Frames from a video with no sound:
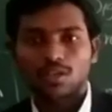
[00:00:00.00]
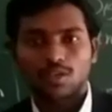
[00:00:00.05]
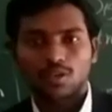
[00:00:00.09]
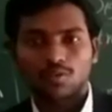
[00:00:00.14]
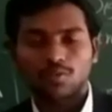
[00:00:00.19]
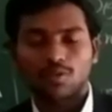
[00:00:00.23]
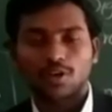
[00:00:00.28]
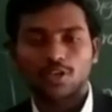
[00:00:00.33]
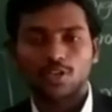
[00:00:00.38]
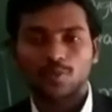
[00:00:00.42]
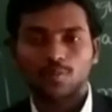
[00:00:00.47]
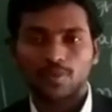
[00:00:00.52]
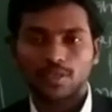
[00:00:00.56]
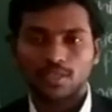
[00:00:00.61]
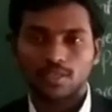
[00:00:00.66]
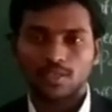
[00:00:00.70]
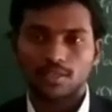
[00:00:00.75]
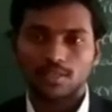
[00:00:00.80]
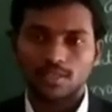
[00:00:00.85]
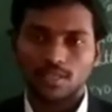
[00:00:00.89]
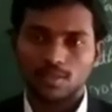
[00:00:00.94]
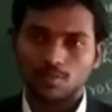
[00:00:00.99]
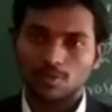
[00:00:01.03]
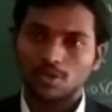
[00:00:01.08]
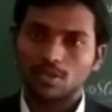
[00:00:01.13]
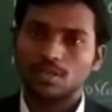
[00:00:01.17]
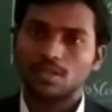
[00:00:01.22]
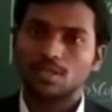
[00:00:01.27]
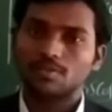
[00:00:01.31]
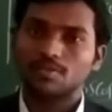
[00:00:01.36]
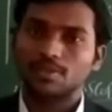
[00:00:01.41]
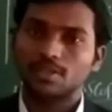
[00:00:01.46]
quantum mechanical
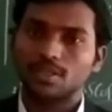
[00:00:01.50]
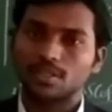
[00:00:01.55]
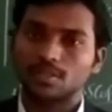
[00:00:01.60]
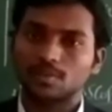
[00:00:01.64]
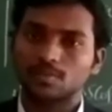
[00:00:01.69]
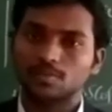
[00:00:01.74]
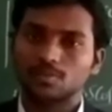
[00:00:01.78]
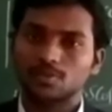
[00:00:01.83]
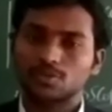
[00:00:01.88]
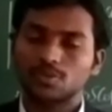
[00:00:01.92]
model of an atom.